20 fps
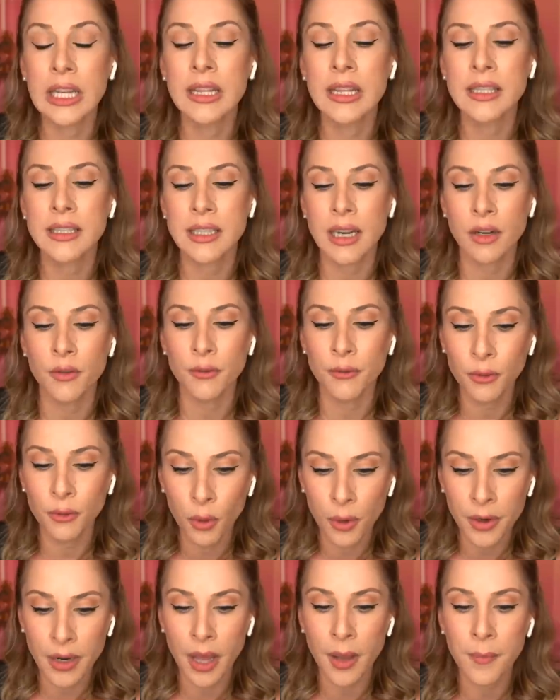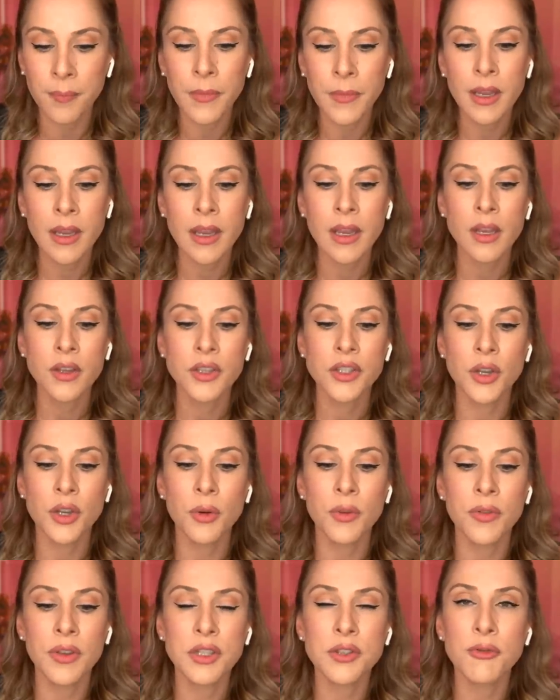in the state of Florida.
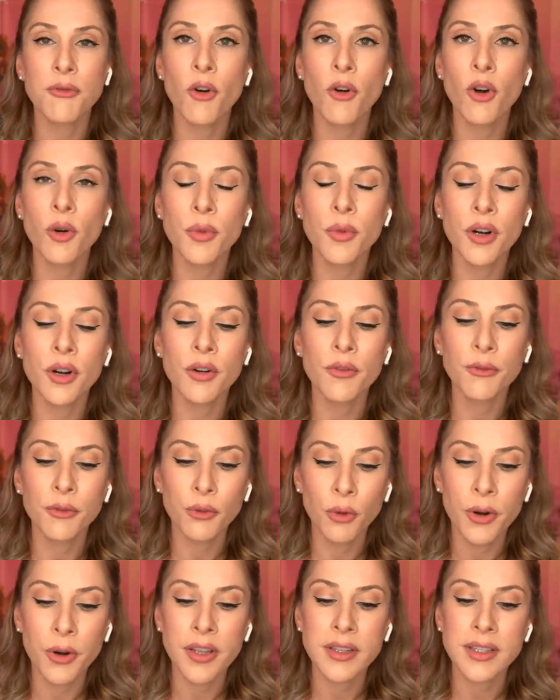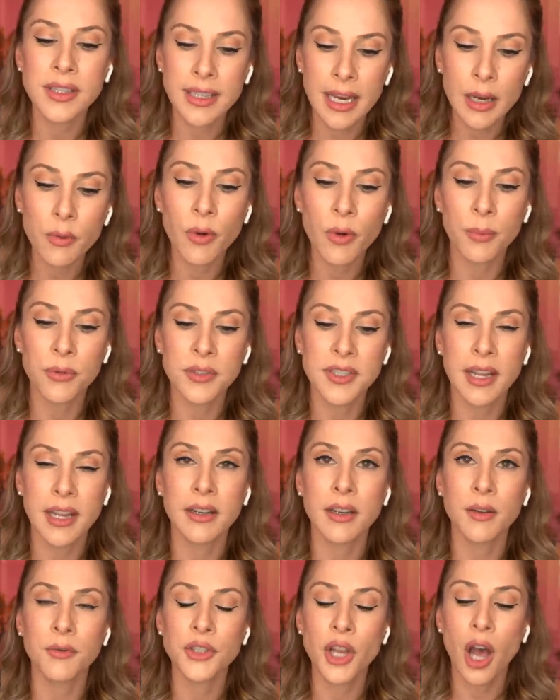So, this former Florida state
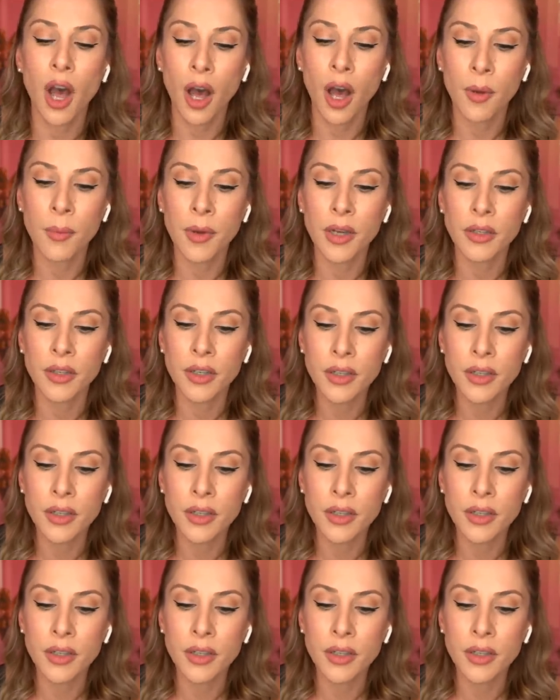representative, Tom